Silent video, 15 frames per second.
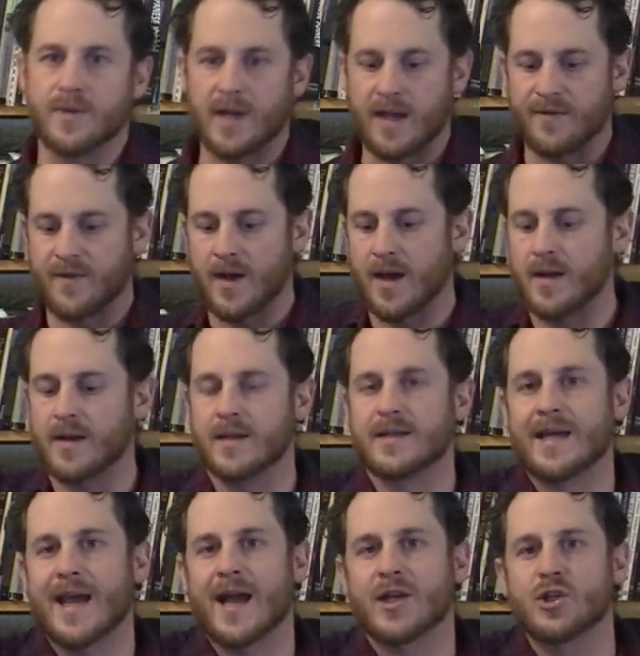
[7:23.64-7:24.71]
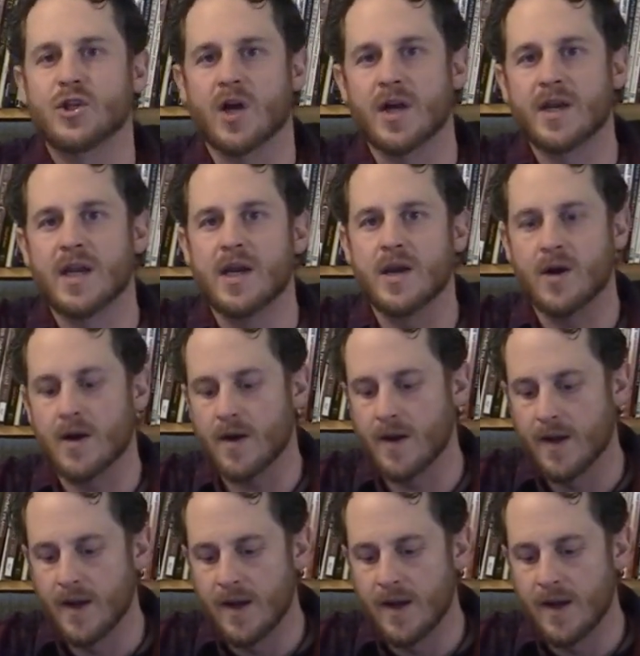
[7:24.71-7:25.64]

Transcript: that I've got attached on here